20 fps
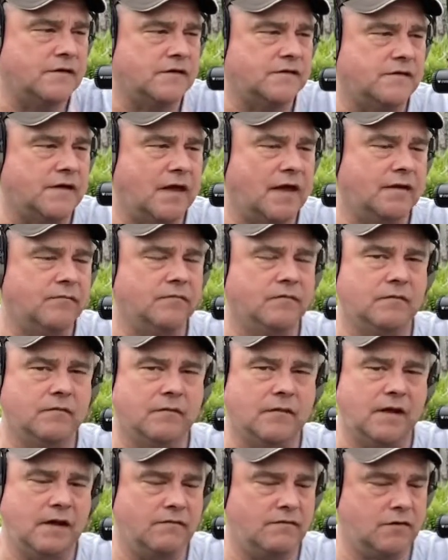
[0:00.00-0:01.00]
said,
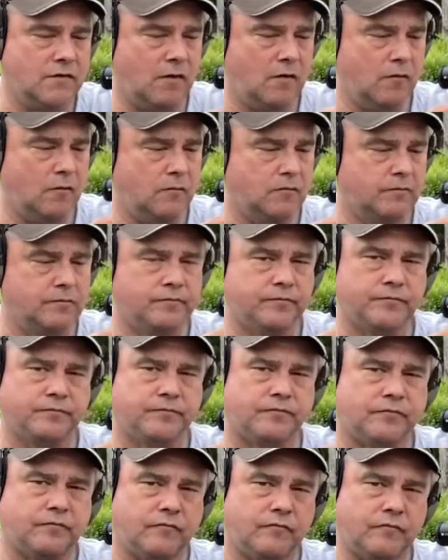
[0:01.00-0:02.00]
even though
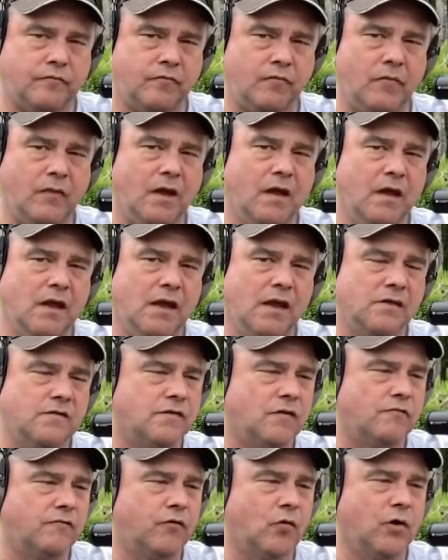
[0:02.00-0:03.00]
it's
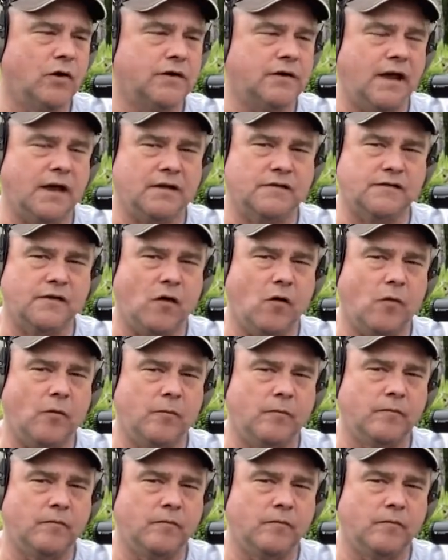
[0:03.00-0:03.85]
a Vortex scope,